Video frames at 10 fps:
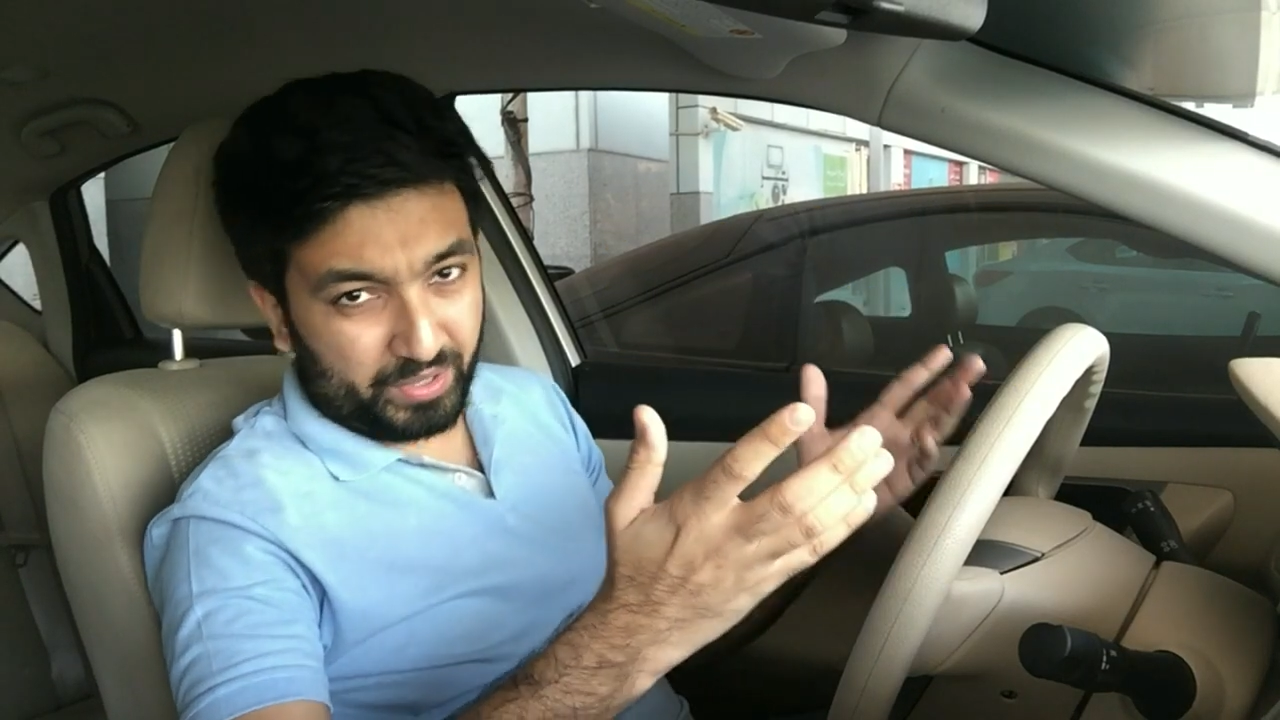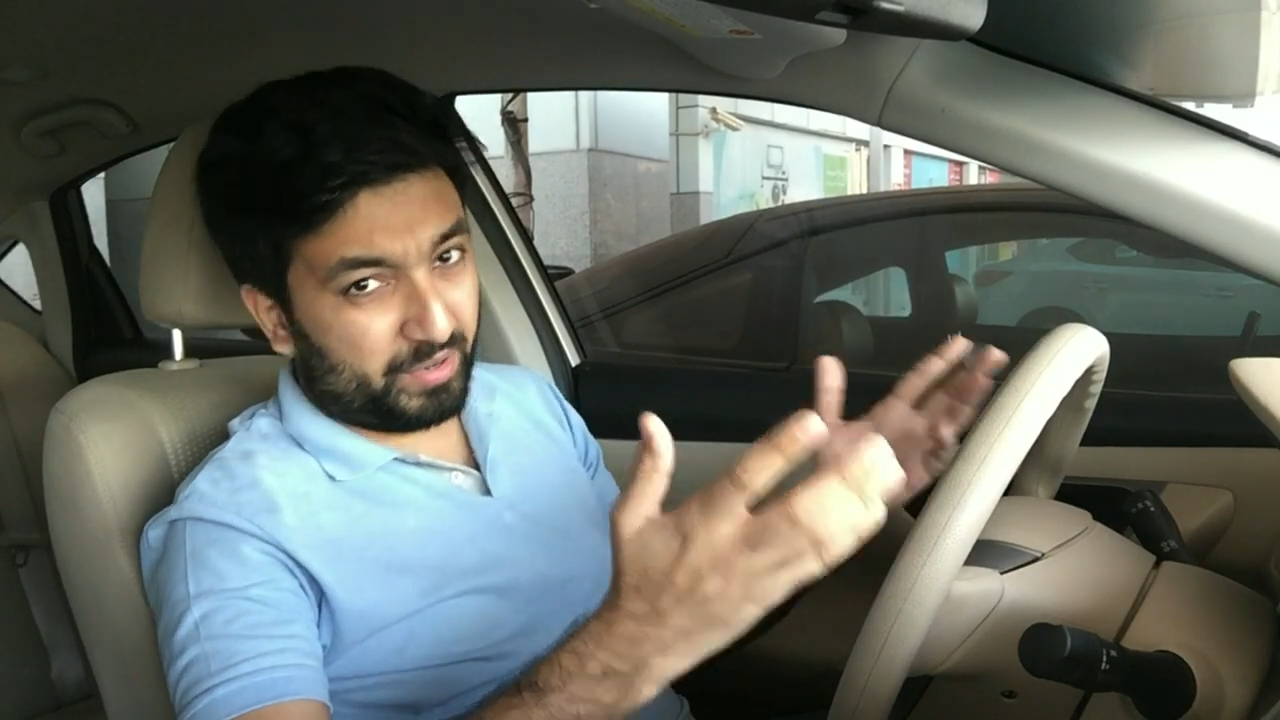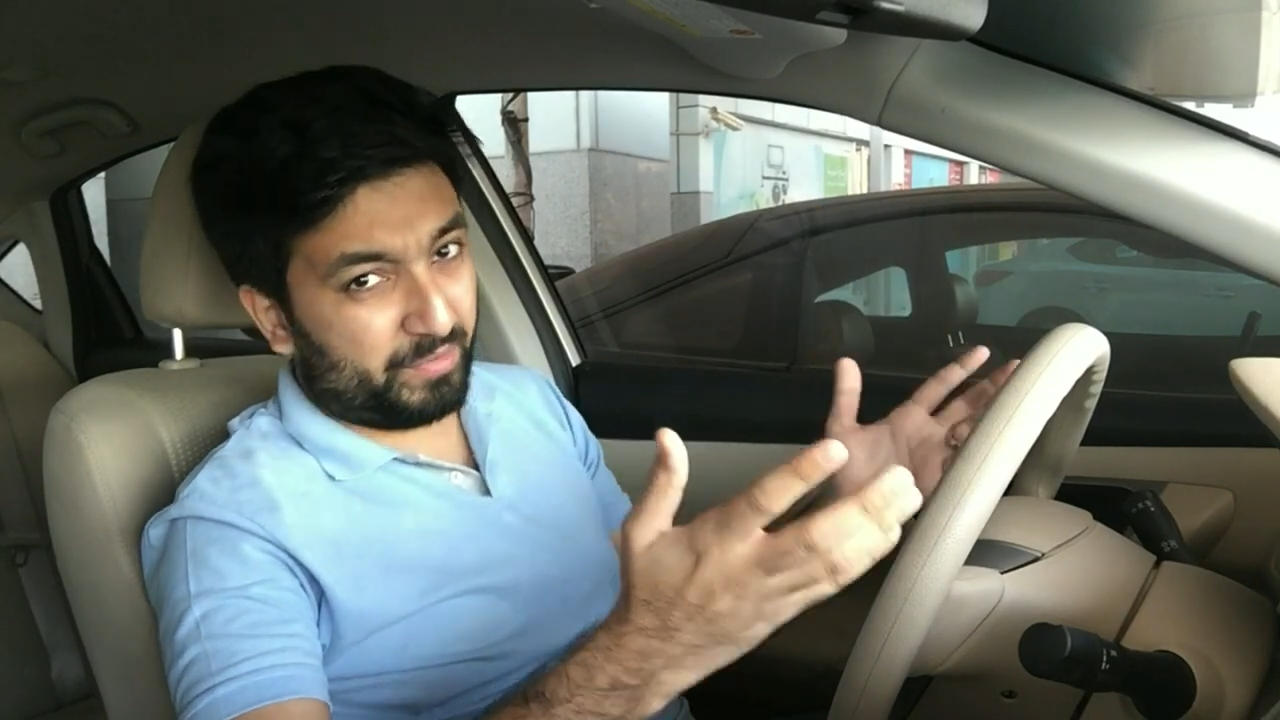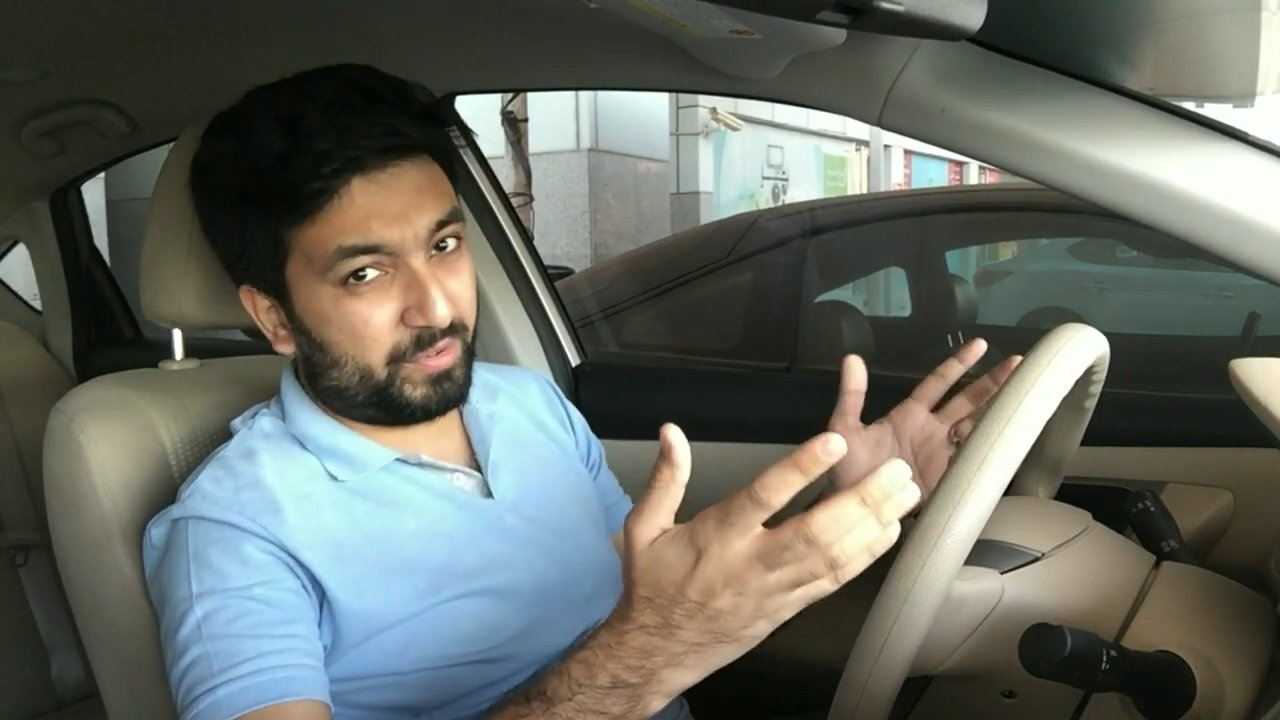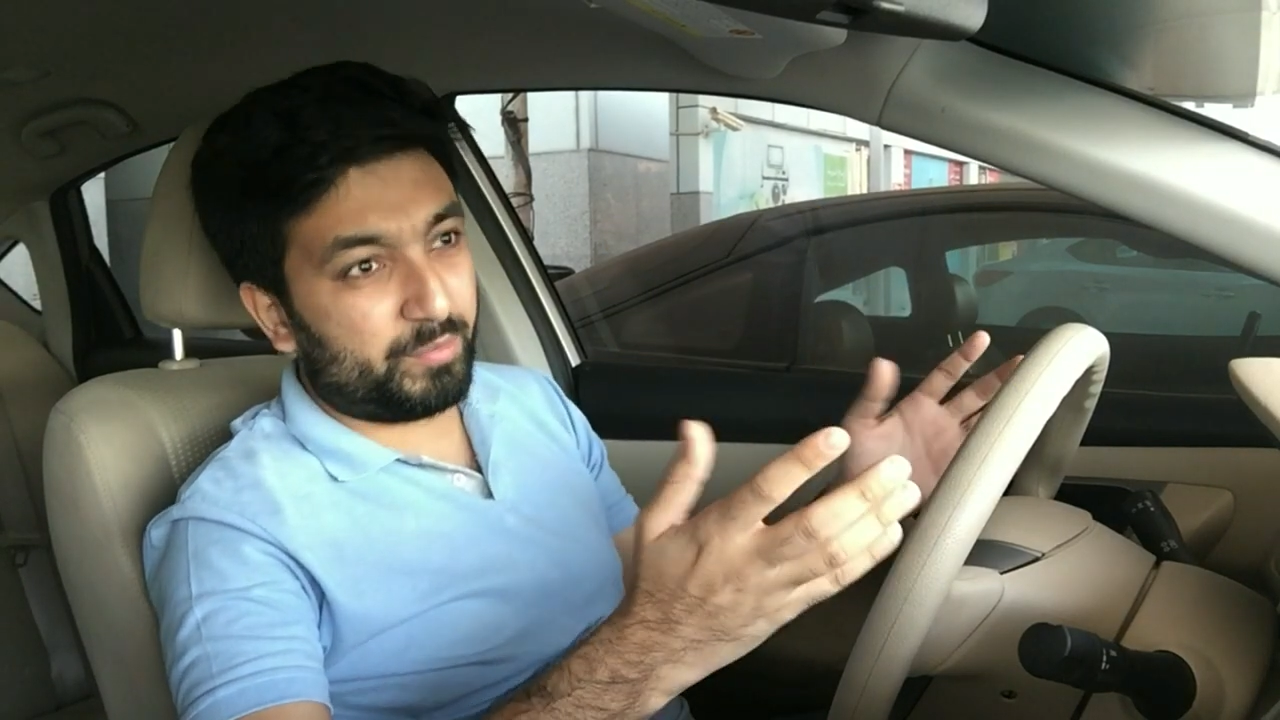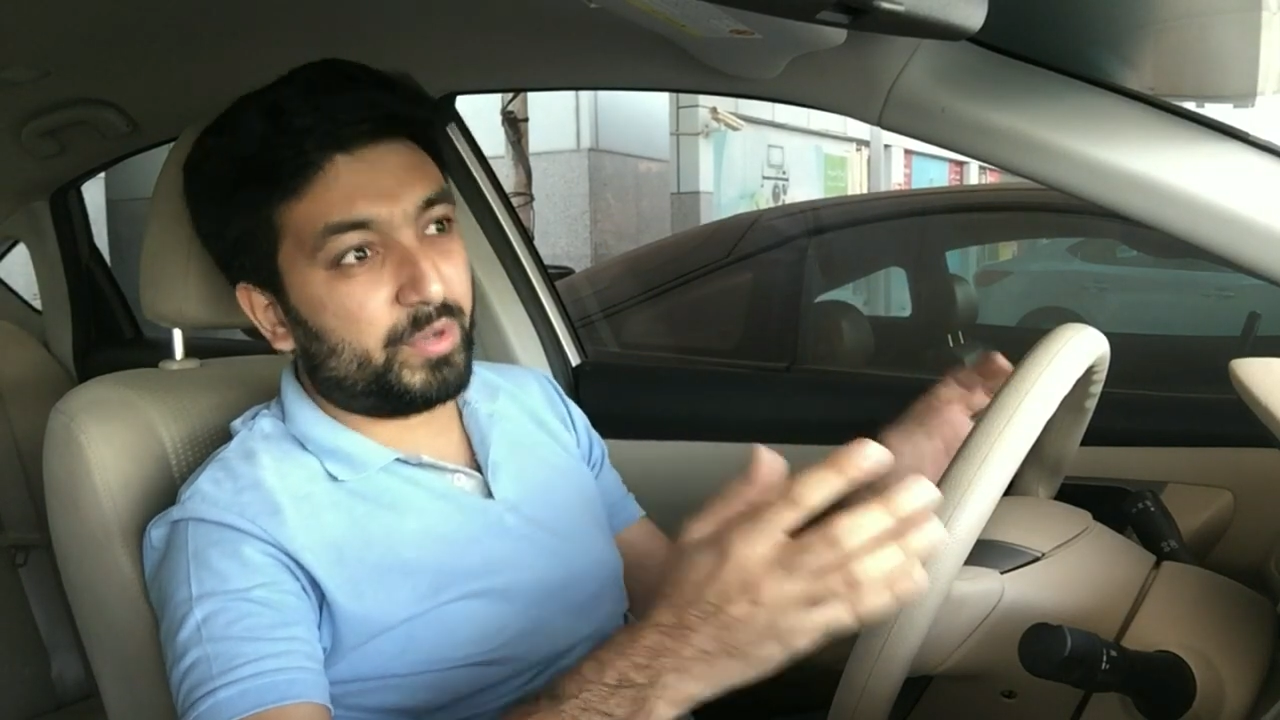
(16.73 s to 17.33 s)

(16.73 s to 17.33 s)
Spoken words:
the difference